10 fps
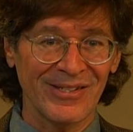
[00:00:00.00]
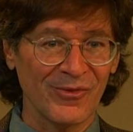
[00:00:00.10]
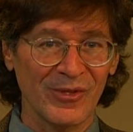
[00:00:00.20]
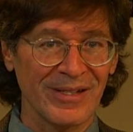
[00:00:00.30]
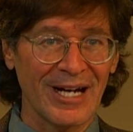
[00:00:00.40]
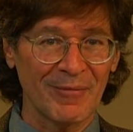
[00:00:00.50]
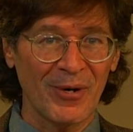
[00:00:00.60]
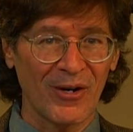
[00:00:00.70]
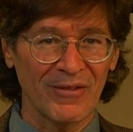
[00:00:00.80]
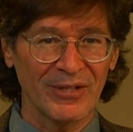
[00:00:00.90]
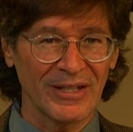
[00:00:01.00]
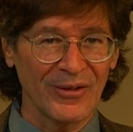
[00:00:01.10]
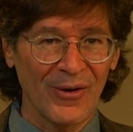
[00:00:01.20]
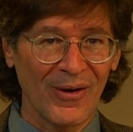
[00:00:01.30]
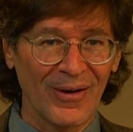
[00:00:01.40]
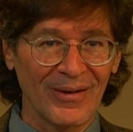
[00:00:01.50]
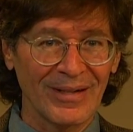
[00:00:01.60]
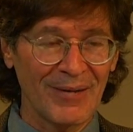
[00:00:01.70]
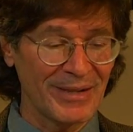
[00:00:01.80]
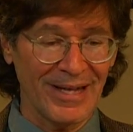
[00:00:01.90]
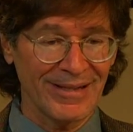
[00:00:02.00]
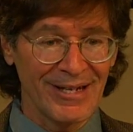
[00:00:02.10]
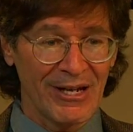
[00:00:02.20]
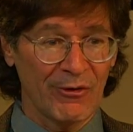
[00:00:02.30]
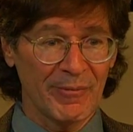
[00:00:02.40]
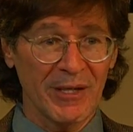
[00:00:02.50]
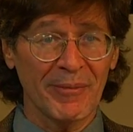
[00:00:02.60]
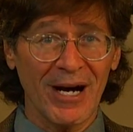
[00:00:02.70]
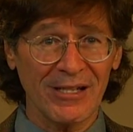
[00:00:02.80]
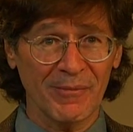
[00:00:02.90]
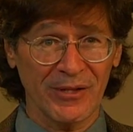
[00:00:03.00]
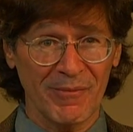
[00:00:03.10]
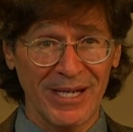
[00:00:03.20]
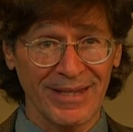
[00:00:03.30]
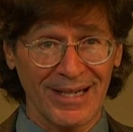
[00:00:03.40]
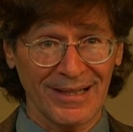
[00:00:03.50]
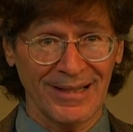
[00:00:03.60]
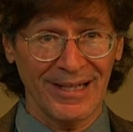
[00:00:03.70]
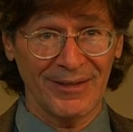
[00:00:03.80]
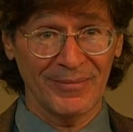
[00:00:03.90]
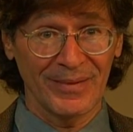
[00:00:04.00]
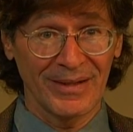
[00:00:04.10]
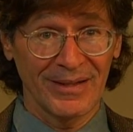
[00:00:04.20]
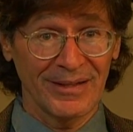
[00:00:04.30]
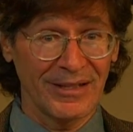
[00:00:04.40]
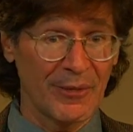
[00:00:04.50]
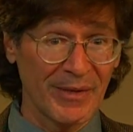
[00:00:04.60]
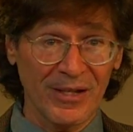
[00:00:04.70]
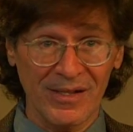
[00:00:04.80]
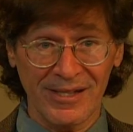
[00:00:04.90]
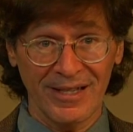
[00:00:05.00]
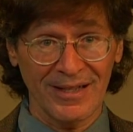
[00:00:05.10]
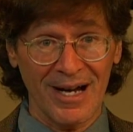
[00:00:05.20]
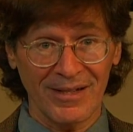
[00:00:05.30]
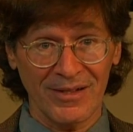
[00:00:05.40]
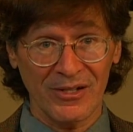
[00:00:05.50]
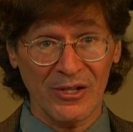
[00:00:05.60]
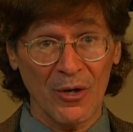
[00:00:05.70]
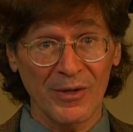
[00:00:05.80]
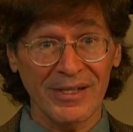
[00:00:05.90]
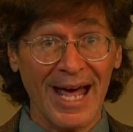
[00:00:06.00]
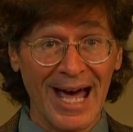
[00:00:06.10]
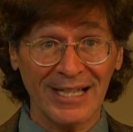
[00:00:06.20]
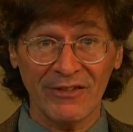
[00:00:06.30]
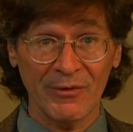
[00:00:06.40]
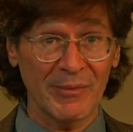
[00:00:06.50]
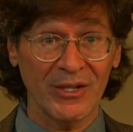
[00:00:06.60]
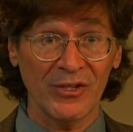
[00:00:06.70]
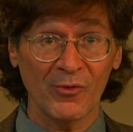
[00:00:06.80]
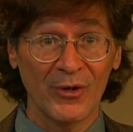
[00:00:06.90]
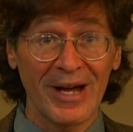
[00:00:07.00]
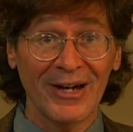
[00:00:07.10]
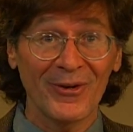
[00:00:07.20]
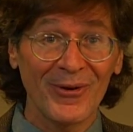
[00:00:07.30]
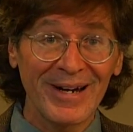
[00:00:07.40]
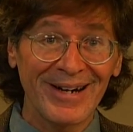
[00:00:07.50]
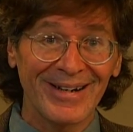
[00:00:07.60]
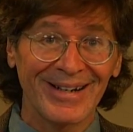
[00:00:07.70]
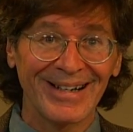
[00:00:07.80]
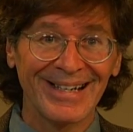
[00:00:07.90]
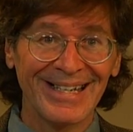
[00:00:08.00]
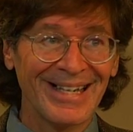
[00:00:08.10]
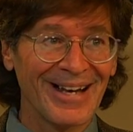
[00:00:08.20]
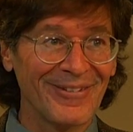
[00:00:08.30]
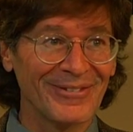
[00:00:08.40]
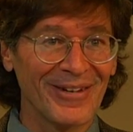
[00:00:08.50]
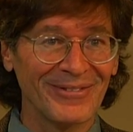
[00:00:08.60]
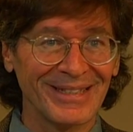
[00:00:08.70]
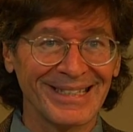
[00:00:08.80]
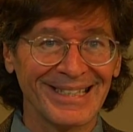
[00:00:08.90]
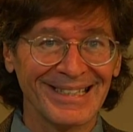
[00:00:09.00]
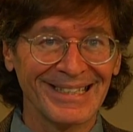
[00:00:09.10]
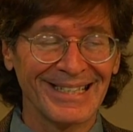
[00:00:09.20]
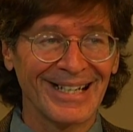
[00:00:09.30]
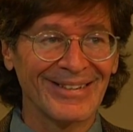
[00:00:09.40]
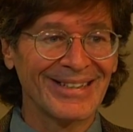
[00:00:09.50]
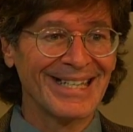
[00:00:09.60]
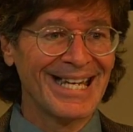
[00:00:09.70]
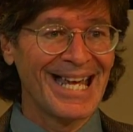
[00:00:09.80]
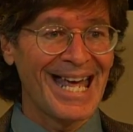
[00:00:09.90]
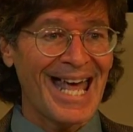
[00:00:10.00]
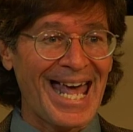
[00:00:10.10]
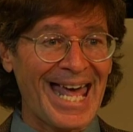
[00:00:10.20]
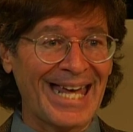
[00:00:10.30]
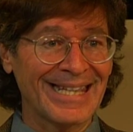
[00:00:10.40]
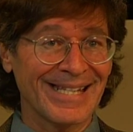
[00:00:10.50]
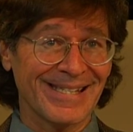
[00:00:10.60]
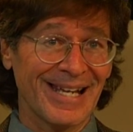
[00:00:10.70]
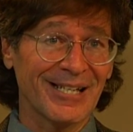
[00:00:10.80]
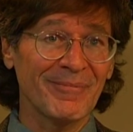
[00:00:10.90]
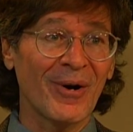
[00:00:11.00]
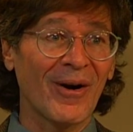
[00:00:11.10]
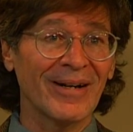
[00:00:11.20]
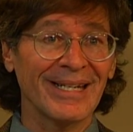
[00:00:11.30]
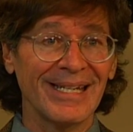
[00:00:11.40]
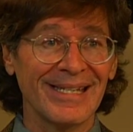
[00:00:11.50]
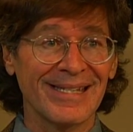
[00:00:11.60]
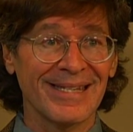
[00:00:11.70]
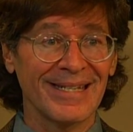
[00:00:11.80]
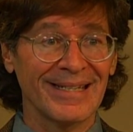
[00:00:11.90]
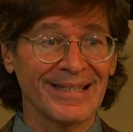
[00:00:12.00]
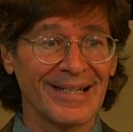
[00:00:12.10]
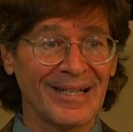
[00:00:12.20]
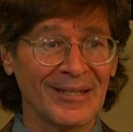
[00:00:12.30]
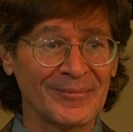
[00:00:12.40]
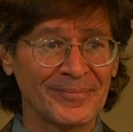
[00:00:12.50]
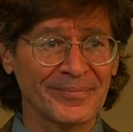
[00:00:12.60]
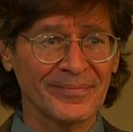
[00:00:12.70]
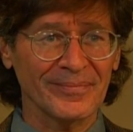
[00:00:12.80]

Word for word: was not a part of it at all. I mean, that it would be impossible to make that claim. You know, because the unconscious is always active and because we're not aware of, of it, you know. And the second part is that um,